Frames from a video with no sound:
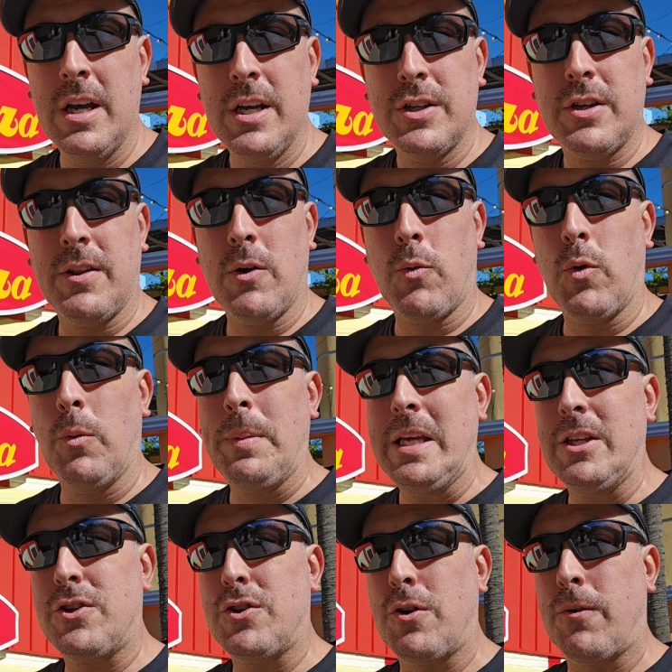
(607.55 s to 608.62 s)
So there will be
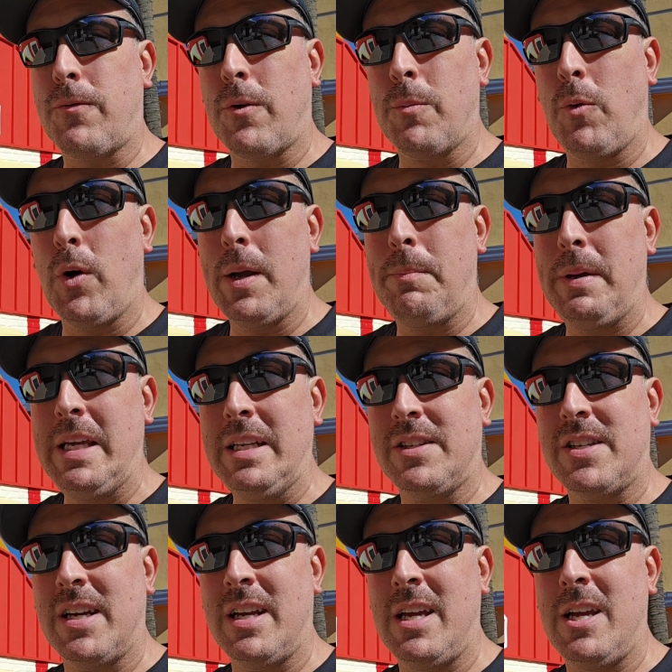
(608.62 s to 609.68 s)
Surfer Boy
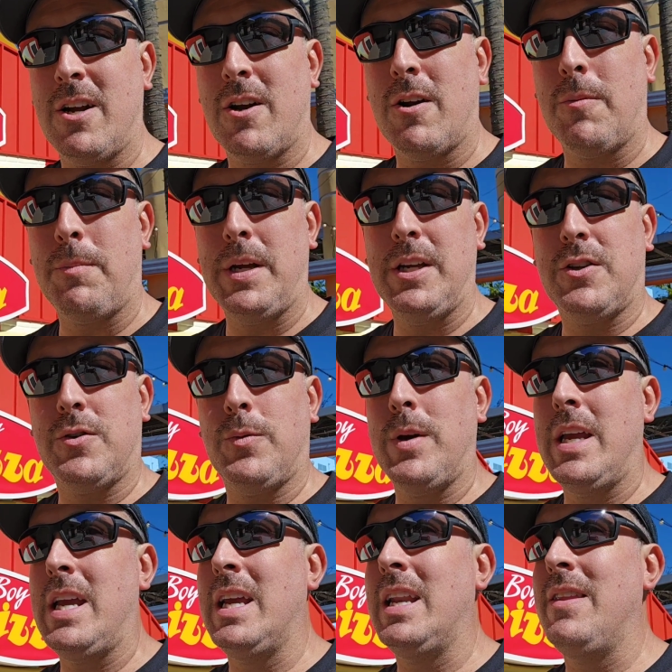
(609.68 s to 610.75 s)
Pizza here
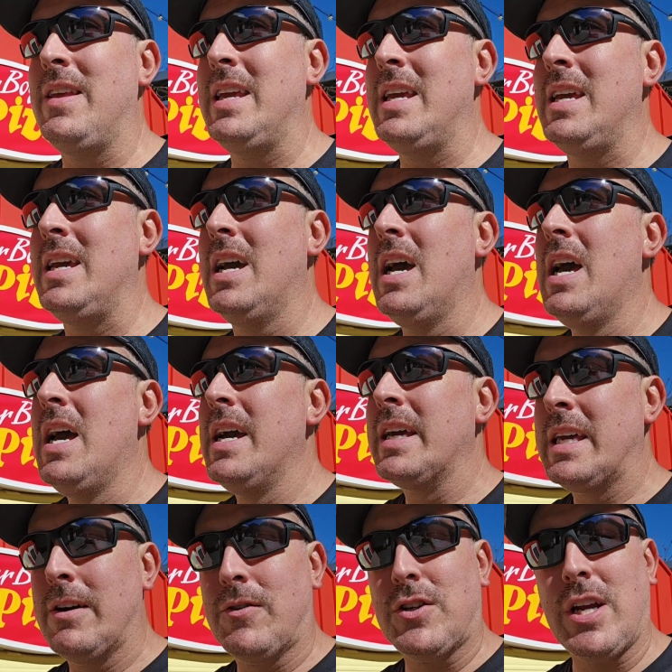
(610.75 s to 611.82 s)
between the
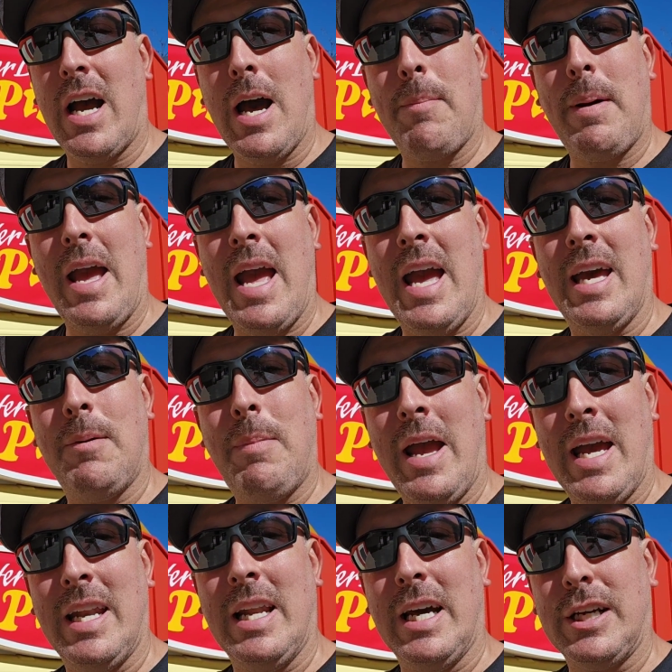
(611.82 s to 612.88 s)
gift shop and
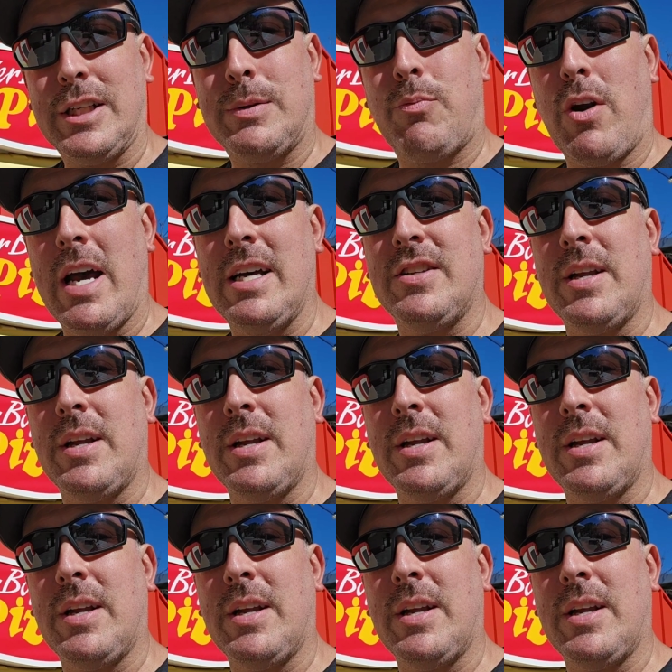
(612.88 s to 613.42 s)
Panda Express.